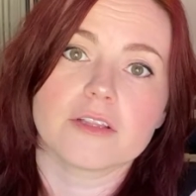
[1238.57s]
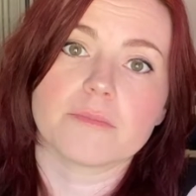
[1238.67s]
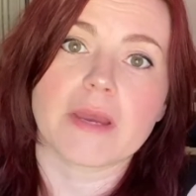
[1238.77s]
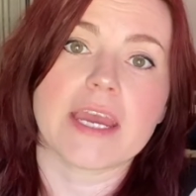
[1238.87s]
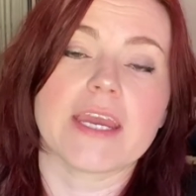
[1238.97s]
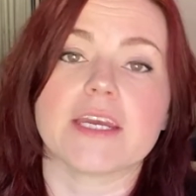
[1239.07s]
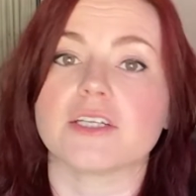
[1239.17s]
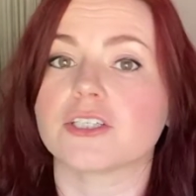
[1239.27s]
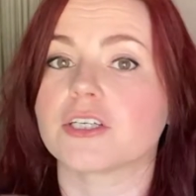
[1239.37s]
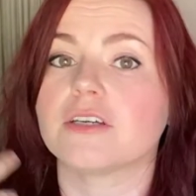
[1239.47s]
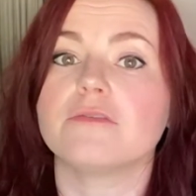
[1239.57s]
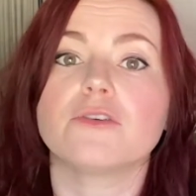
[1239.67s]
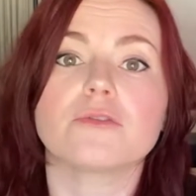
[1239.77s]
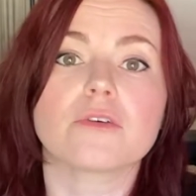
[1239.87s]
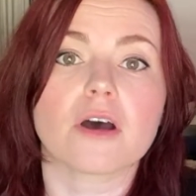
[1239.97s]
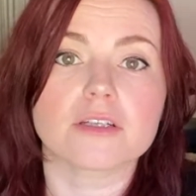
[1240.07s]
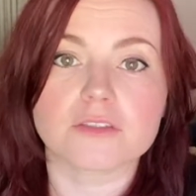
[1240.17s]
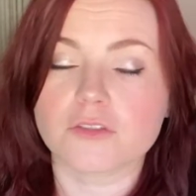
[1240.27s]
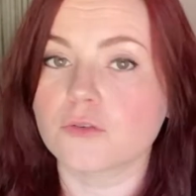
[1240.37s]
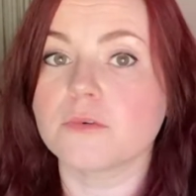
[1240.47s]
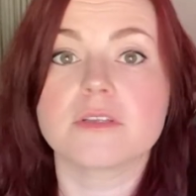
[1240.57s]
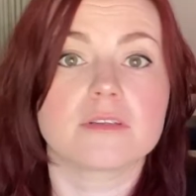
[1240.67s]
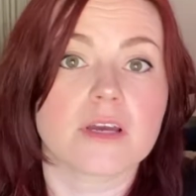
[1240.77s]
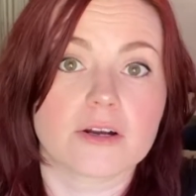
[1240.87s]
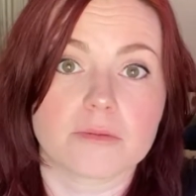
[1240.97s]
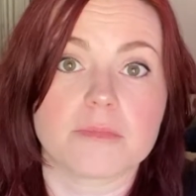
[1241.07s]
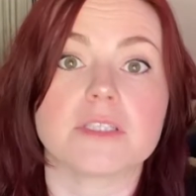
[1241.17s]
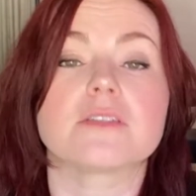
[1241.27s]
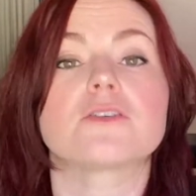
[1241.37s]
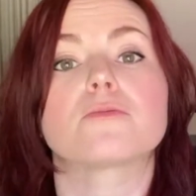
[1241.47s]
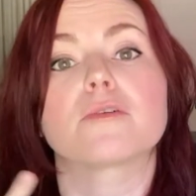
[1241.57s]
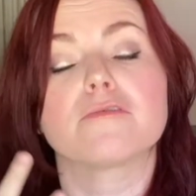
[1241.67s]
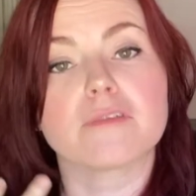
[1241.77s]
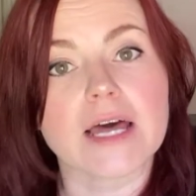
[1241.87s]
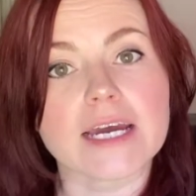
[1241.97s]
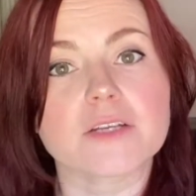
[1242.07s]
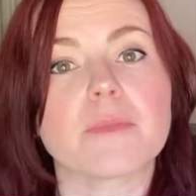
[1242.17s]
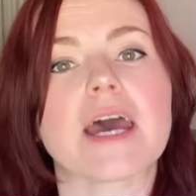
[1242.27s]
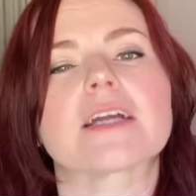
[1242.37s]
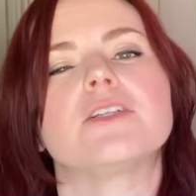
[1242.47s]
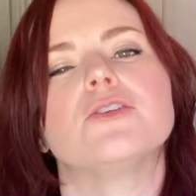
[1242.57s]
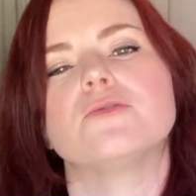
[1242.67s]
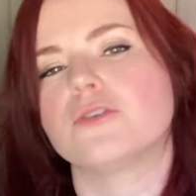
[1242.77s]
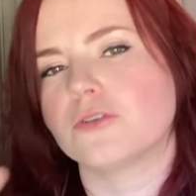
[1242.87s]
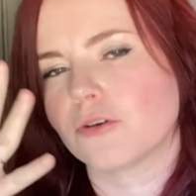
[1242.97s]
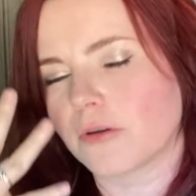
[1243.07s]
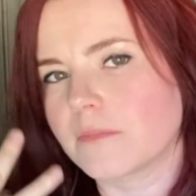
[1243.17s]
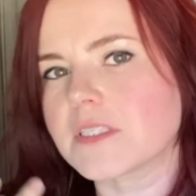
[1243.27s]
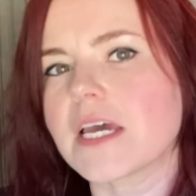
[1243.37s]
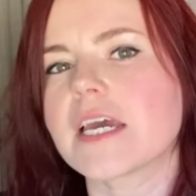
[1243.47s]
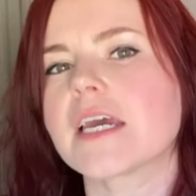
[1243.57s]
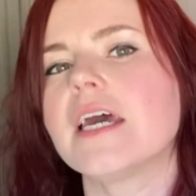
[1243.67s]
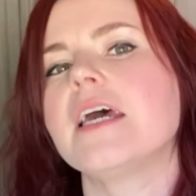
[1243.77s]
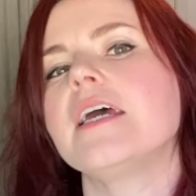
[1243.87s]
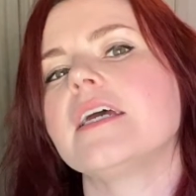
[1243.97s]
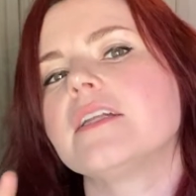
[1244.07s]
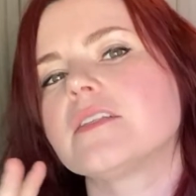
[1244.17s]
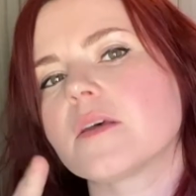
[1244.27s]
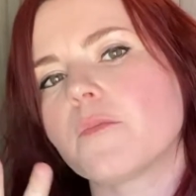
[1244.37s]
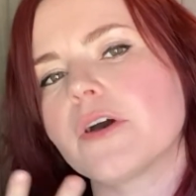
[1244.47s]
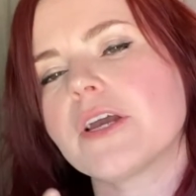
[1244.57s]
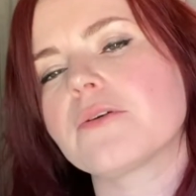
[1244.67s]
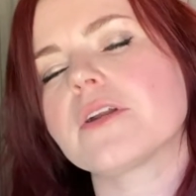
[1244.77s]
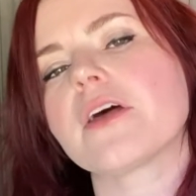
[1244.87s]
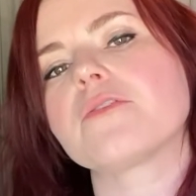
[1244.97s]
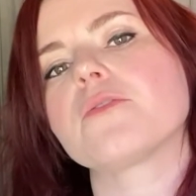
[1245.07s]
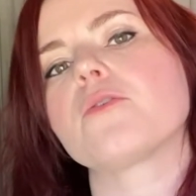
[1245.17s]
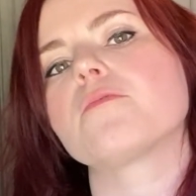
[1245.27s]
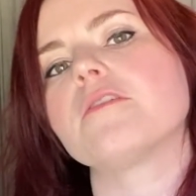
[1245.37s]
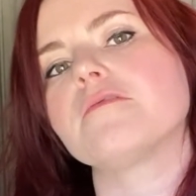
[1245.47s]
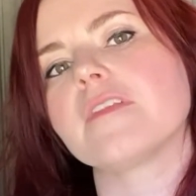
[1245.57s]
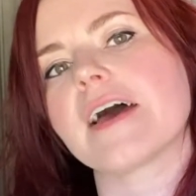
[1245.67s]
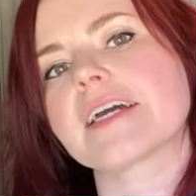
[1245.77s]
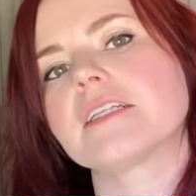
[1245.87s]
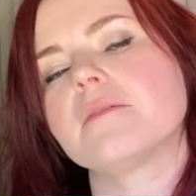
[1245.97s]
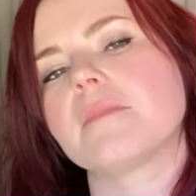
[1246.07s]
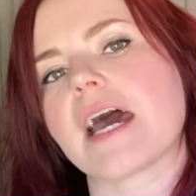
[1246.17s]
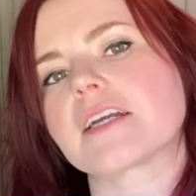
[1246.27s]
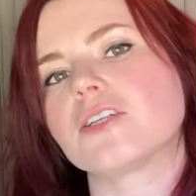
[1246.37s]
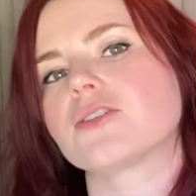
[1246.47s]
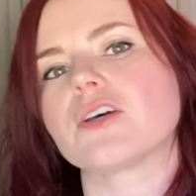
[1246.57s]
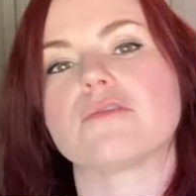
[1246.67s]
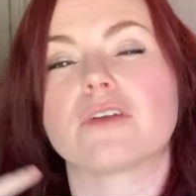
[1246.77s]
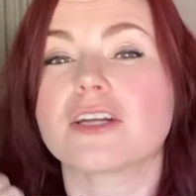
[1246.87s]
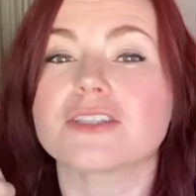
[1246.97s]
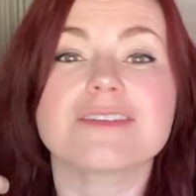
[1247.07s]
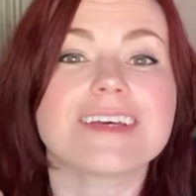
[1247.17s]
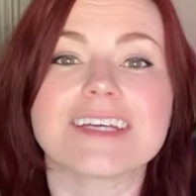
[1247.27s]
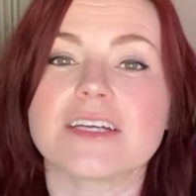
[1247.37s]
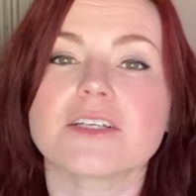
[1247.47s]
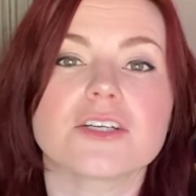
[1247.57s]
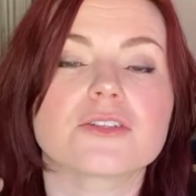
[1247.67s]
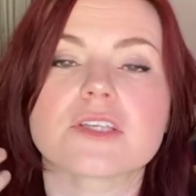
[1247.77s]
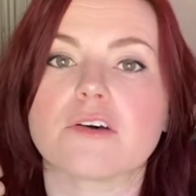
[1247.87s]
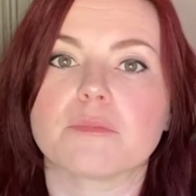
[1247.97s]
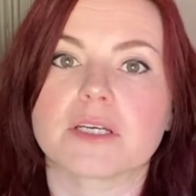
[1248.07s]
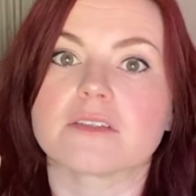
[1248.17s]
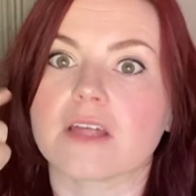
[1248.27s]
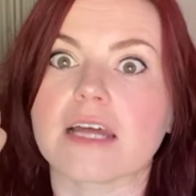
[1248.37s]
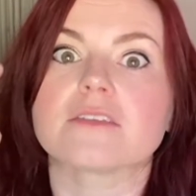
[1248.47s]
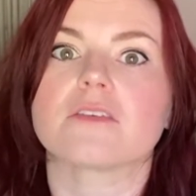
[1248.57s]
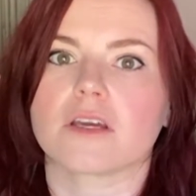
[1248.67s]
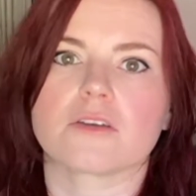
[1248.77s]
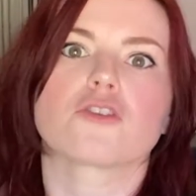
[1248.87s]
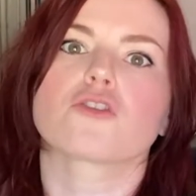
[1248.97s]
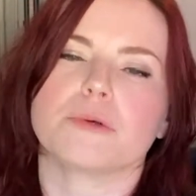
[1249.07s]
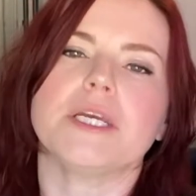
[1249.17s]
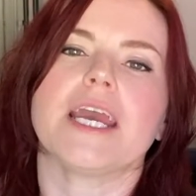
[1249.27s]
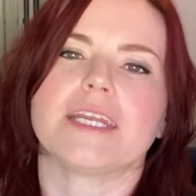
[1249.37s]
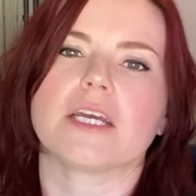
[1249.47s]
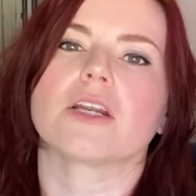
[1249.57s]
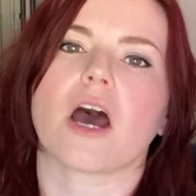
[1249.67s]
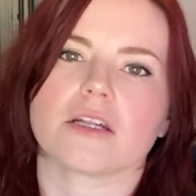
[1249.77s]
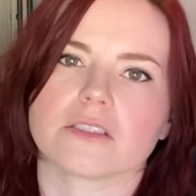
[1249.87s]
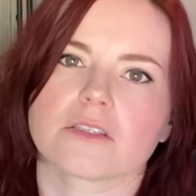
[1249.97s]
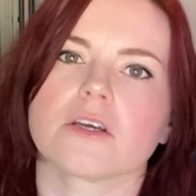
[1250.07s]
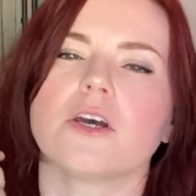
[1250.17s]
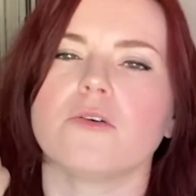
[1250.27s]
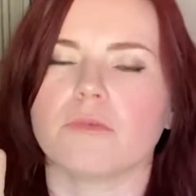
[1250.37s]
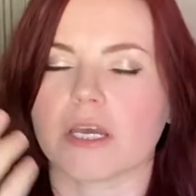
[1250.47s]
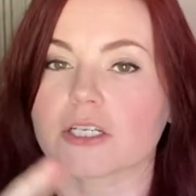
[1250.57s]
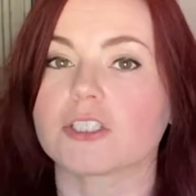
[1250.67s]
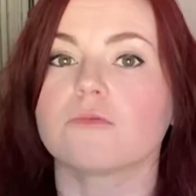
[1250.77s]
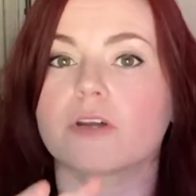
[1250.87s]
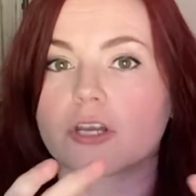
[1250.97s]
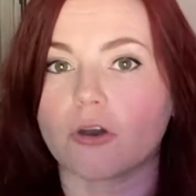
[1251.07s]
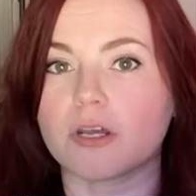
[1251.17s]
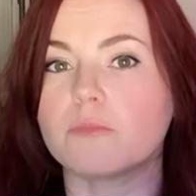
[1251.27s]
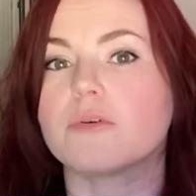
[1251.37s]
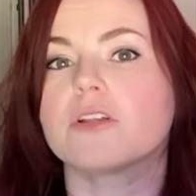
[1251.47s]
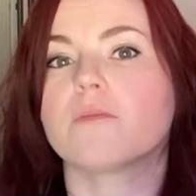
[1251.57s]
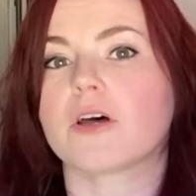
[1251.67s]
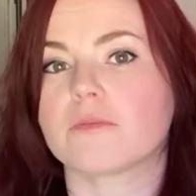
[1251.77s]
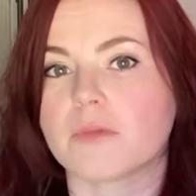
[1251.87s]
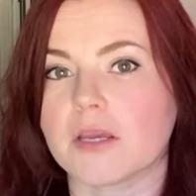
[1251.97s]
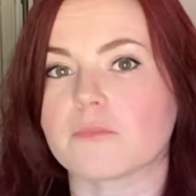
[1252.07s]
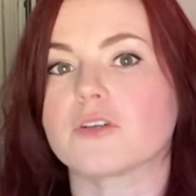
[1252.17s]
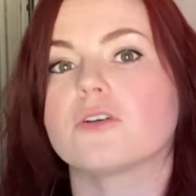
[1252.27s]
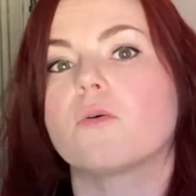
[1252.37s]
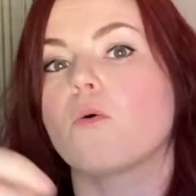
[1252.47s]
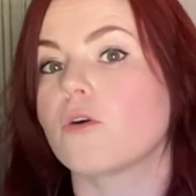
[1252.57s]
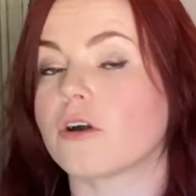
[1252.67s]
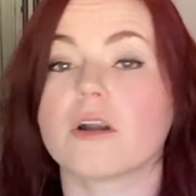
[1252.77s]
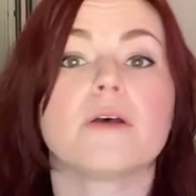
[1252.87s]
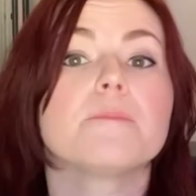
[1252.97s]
the page, give your thoughts to a therapist to reflect back to you. Do you know what I'm saying? In some way or another, though, reflect it back to yourself, not just thinking to yourself, because that's like you're creating knots. We actually want to go ahead and put them on paper or